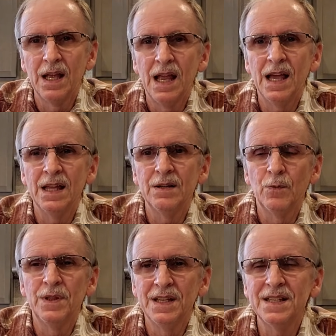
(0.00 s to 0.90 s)
And
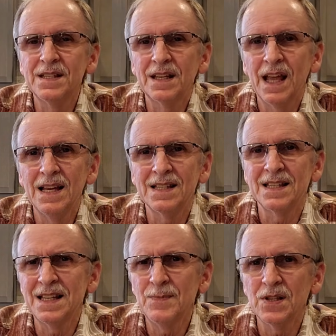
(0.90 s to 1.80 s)
when this is the case, it
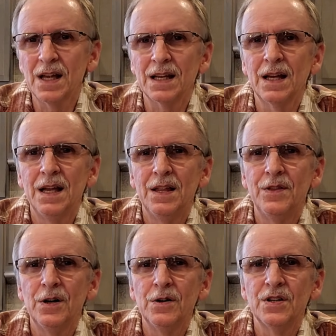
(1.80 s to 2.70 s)
seems like
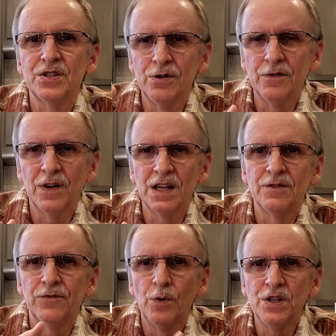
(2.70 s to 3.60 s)
they're certified to
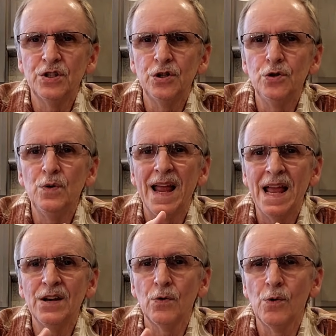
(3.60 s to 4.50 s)
42
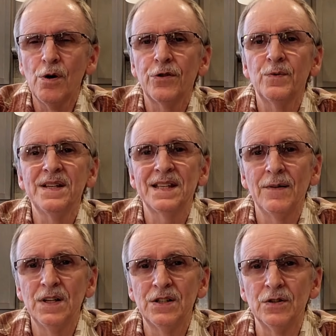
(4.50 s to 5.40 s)
and or
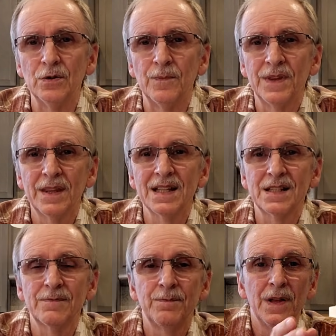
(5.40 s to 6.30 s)
372.
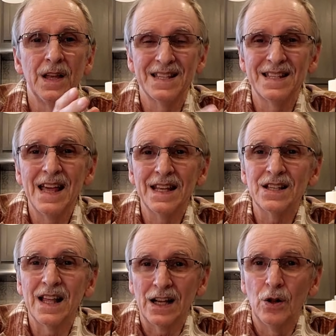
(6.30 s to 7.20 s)
That's
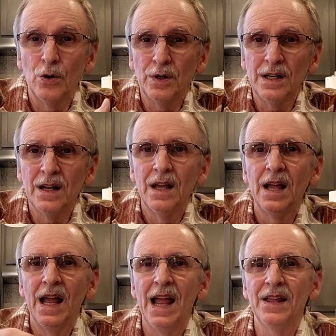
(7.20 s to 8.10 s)
aesthetics like chlorine
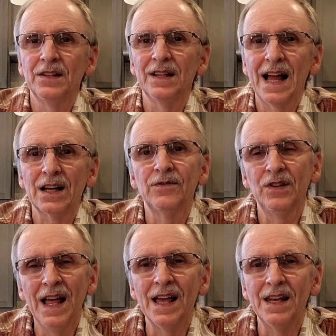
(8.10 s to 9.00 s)
and the lack of
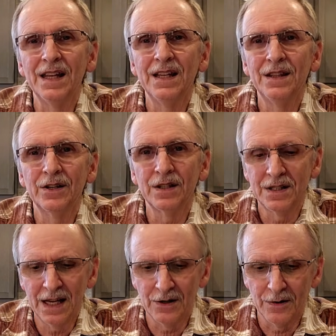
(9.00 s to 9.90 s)
lead in their
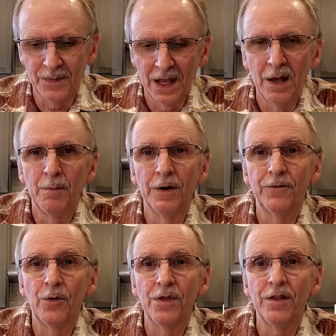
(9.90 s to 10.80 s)
container. But
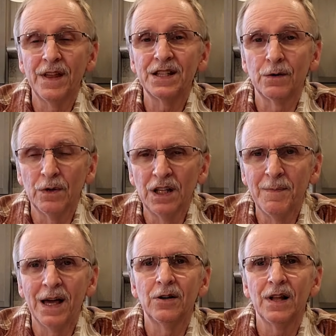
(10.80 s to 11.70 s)
for the things that really
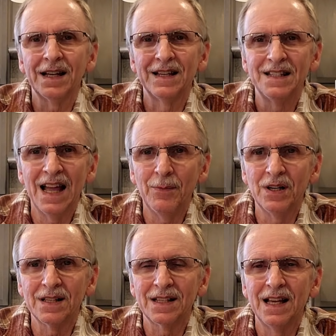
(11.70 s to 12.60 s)
matter, like
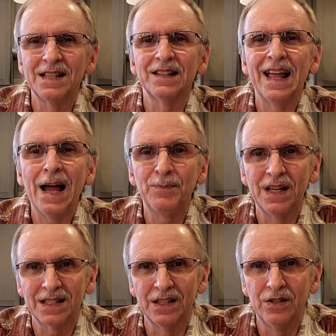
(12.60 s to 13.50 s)
contaminants, it's lab
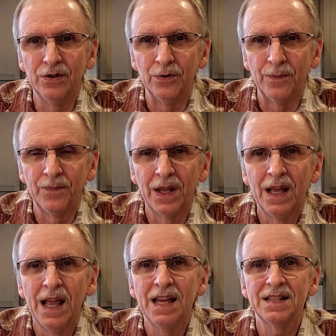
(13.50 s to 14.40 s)
tested too.
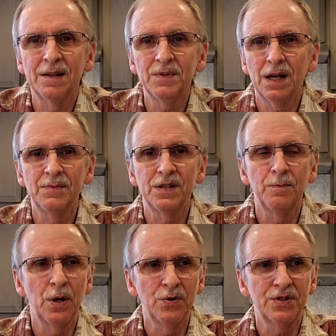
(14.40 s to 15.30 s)
And sometimes they'll
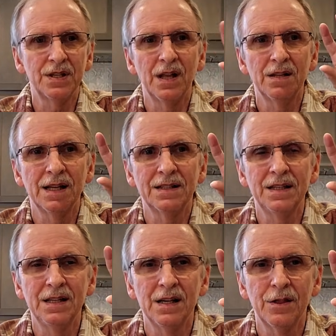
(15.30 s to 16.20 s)
post it uh, like
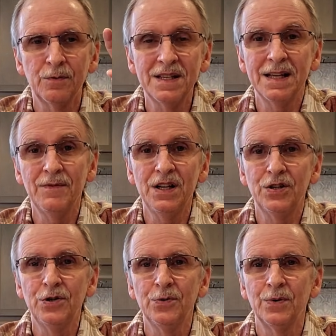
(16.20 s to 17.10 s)
the uh,
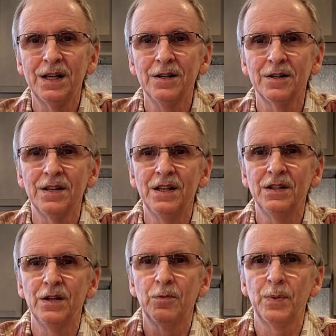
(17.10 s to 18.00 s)
372 here, and then
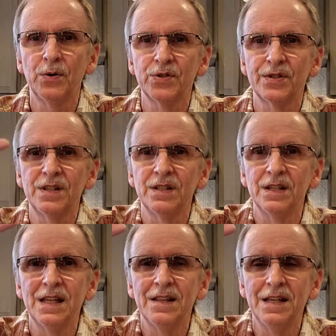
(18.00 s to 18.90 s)
they'll post
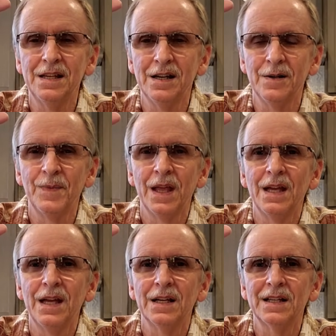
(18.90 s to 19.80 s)
the the uh,
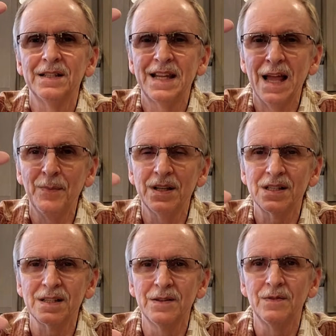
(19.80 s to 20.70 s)

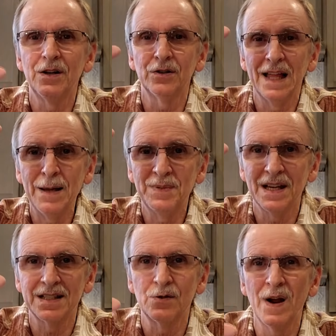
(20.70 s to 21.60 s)
contaminants that are lab
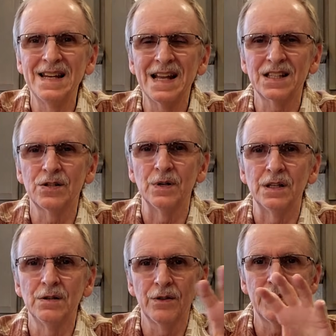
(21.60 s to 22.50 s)
tested right next to it,
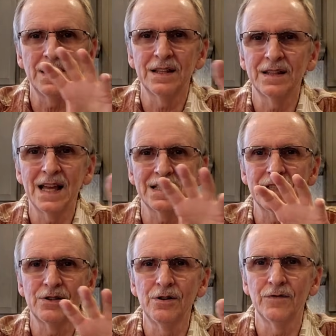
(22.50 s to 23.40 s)
and you'll think that
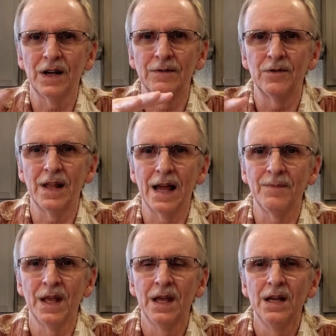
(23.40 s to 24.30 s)
that's certified for that.
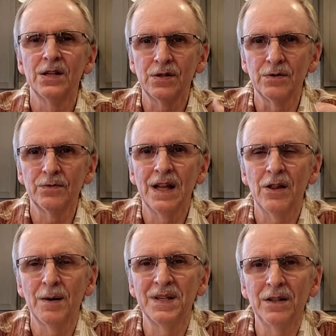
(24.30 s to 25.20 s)
So now
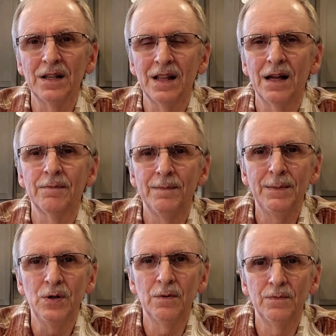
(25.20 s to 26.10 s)
that I'm telling you that,
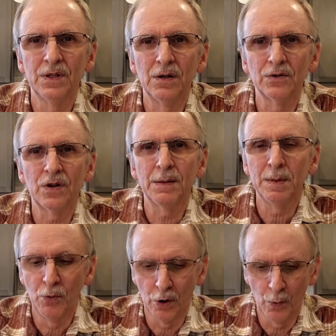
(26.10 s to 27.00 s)
maybe you know try to be
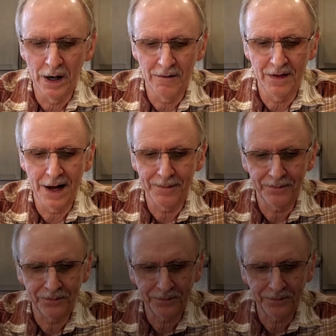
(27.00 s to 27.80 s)
more aware of that.